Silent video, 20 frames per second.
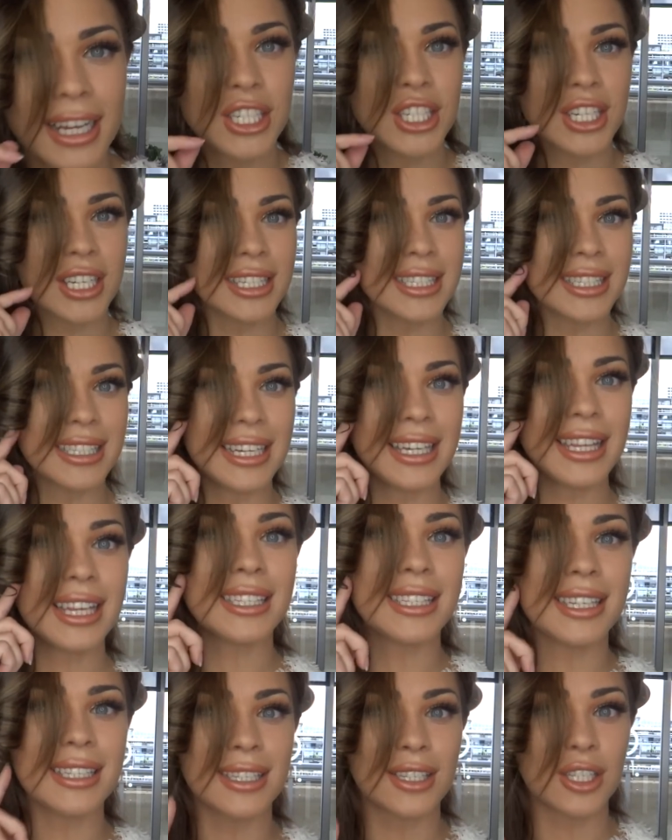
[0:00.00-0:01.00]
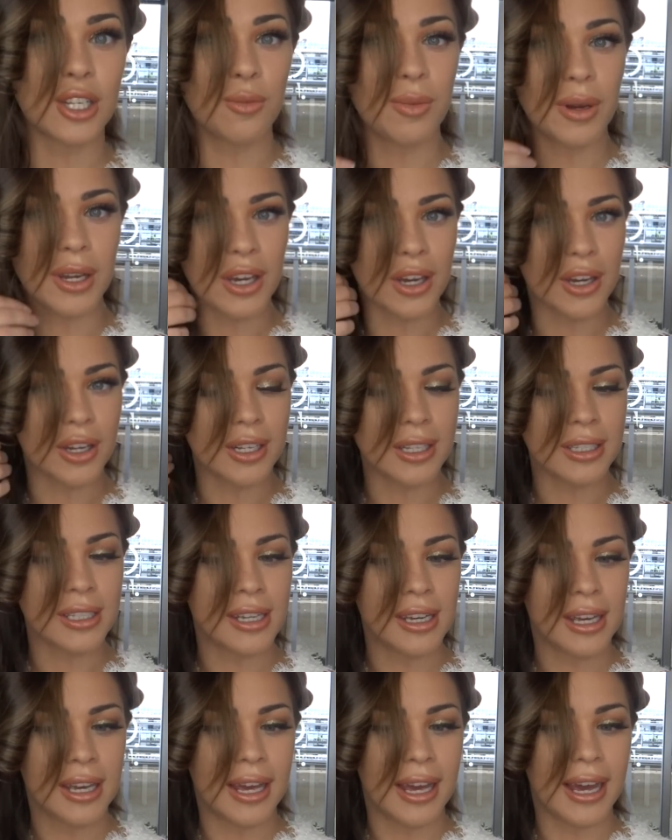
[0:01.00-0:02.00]
as you can see, this is super
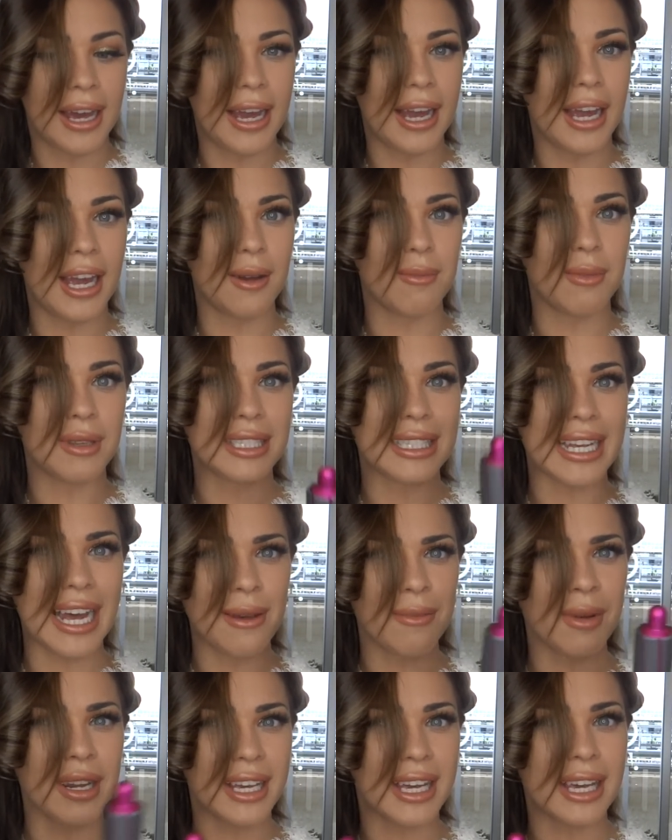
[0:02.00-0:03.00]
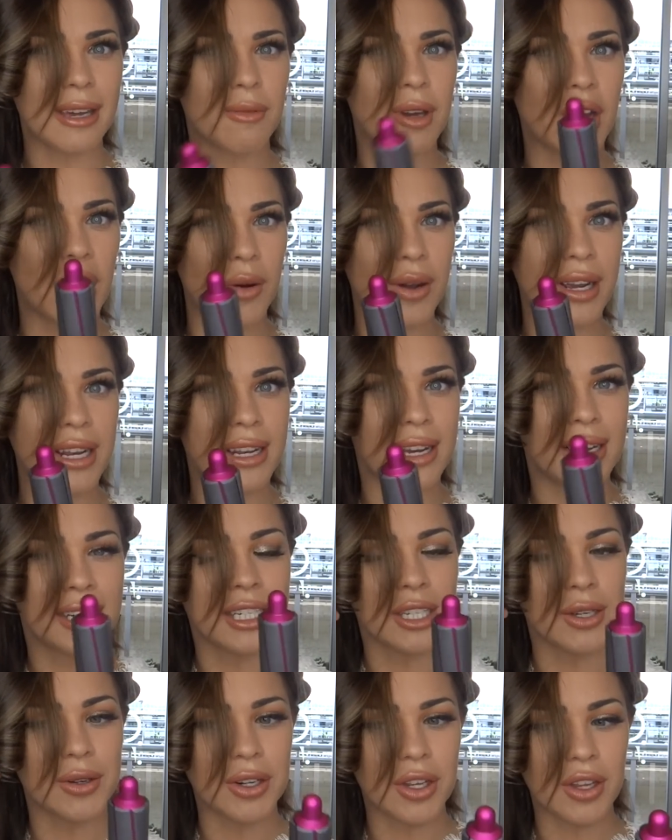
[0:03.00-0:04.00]
curled. So I'm gonna keep going
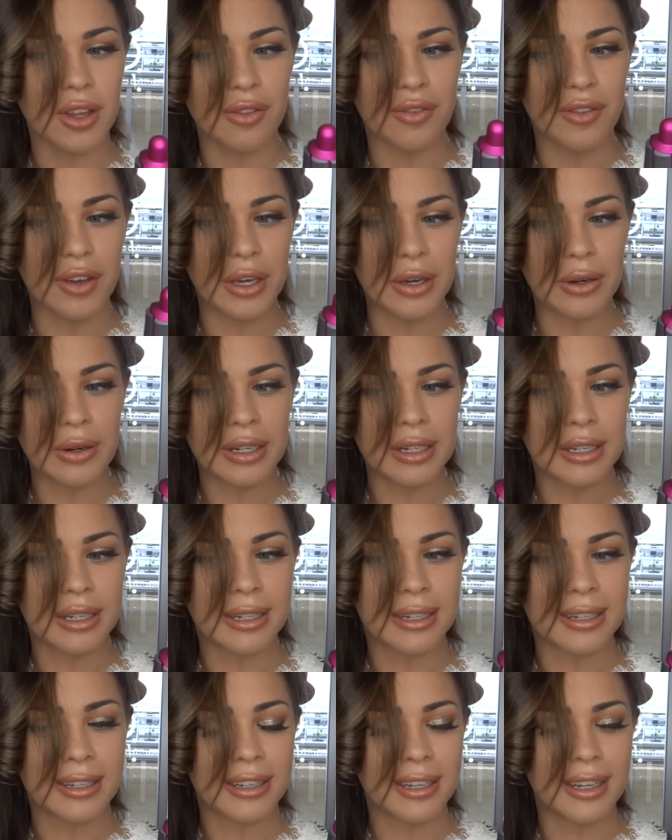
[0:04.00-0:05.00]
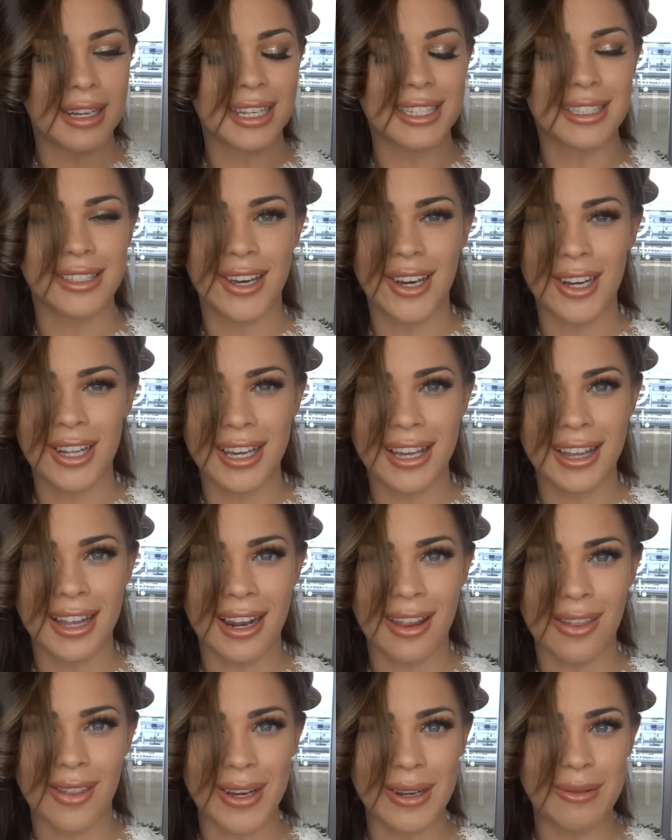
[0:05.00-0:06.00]
and do another few. It's curlier
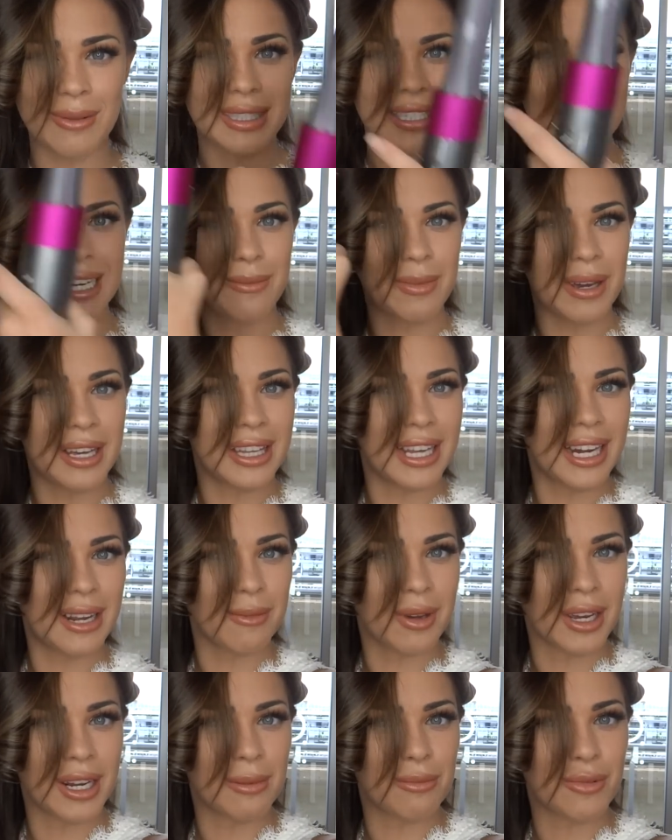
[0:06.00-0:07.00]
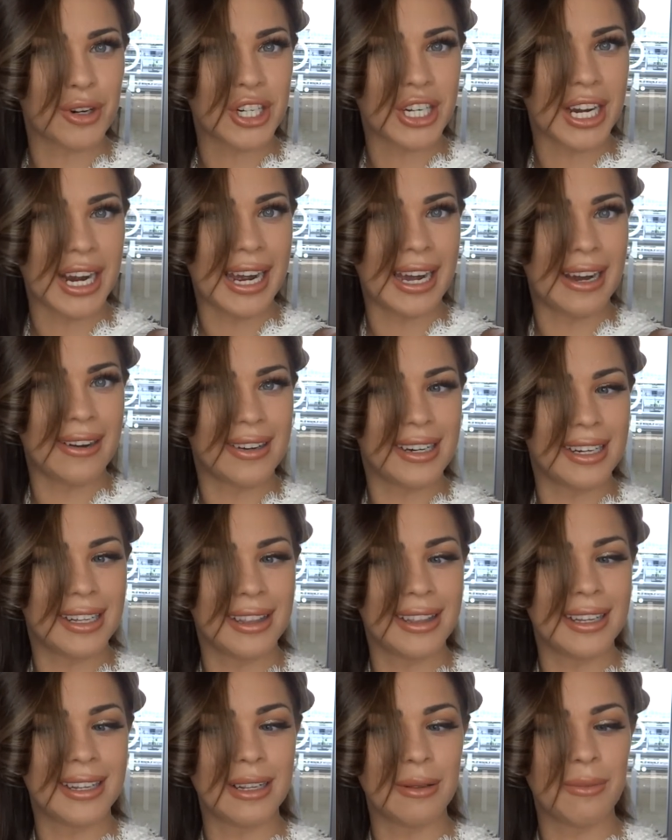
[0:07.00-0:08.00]
than I thought it was gonna be, and then I'm gonna brush it out a
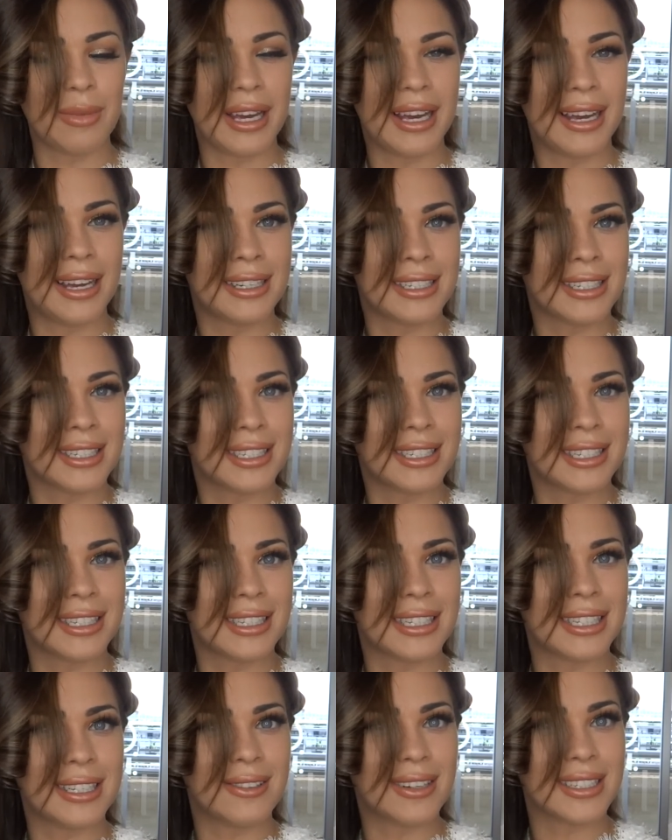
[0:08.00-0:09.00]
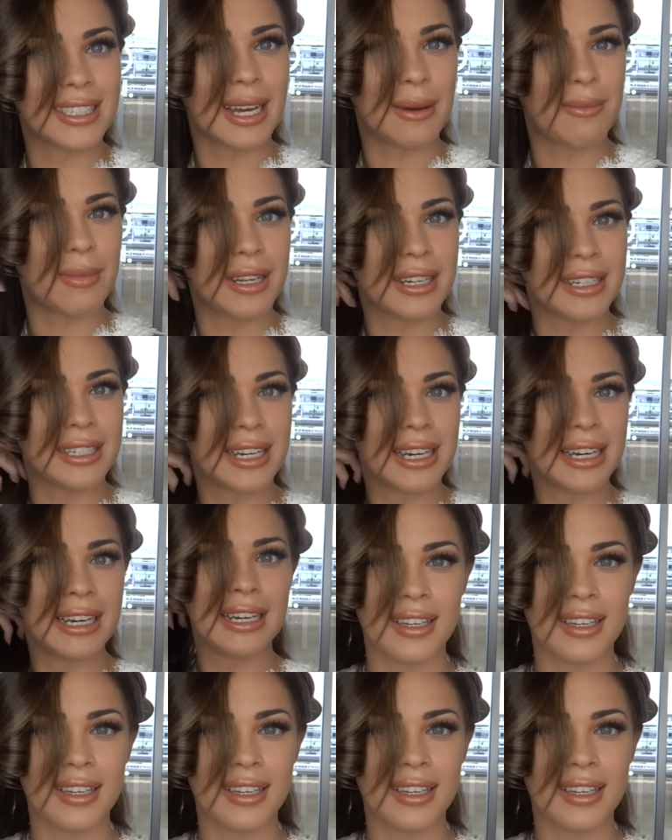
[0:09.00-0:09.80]
little bit and just to see what's happened.